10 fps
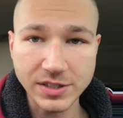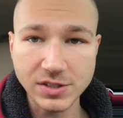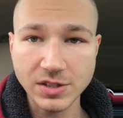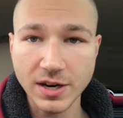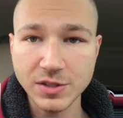It
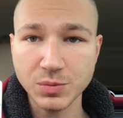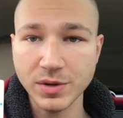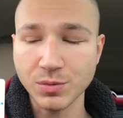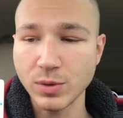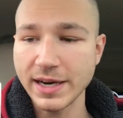starts
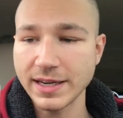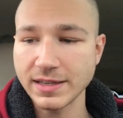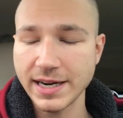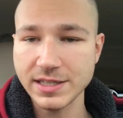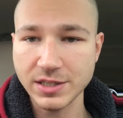with
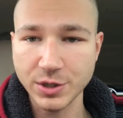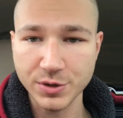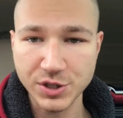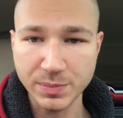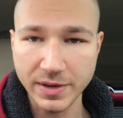recognizing your
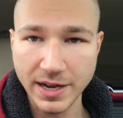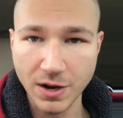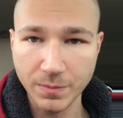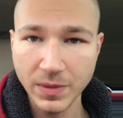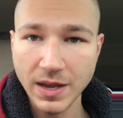spin
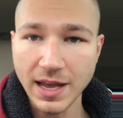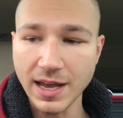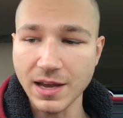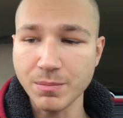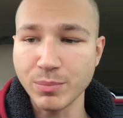out
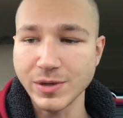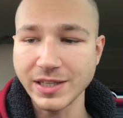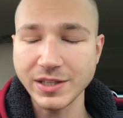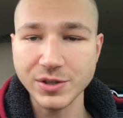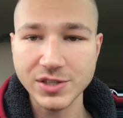and
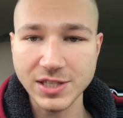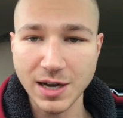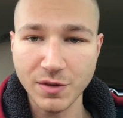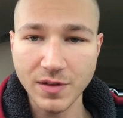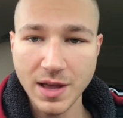bringing
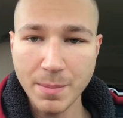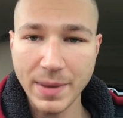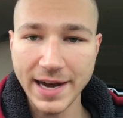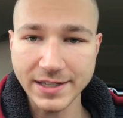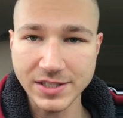yourself
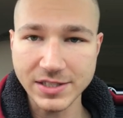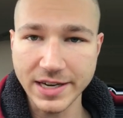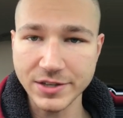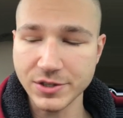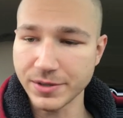back to
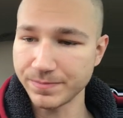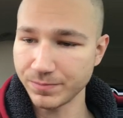center.